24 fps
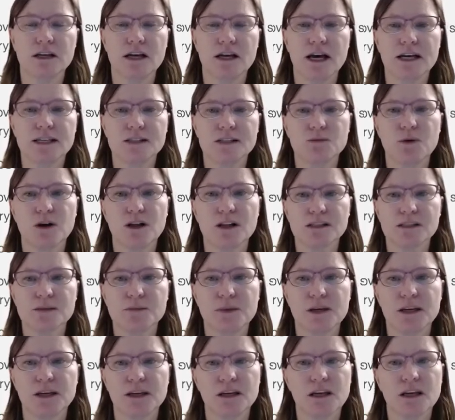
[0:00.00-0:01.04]
as well as
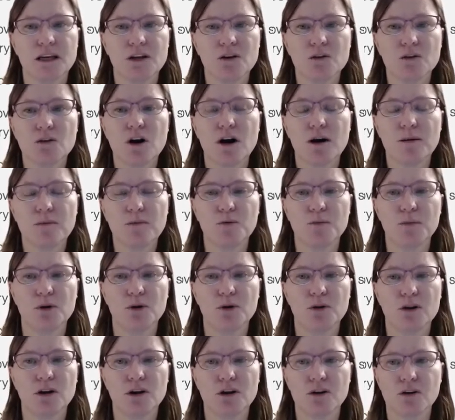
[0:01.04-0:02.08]
being
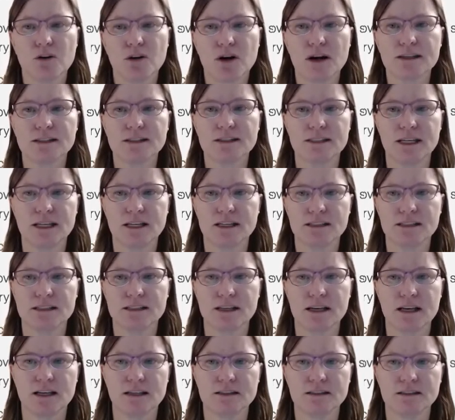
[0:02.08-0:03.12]
interoperable across data
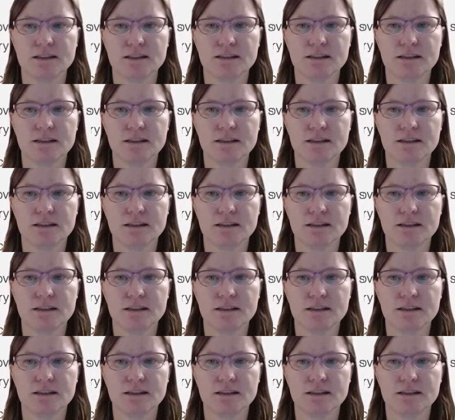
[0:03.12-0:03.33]
sets.